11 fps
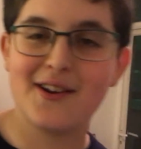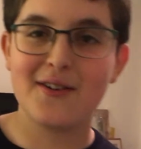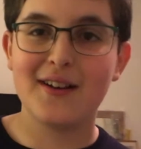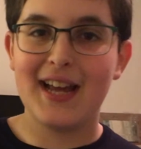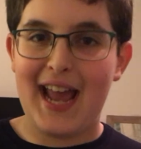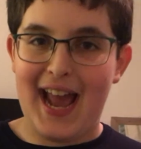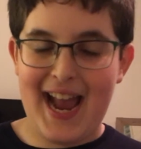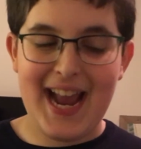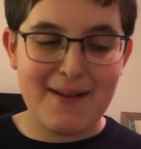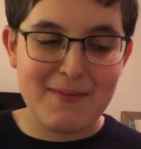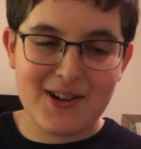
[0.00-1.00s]
they're
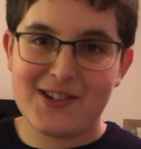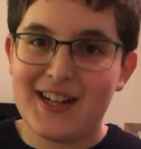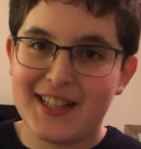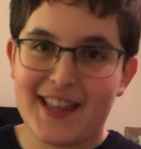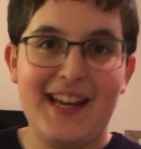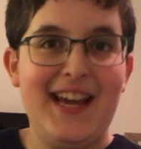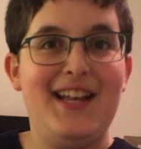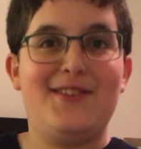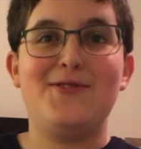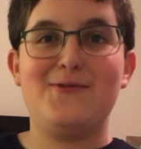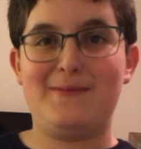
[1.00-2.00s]
hammered on the
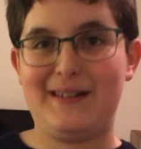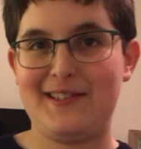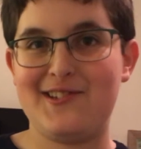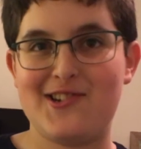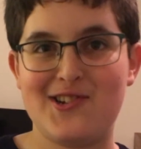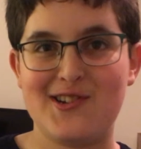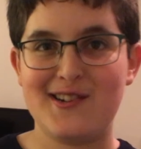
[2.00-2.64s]
head too much.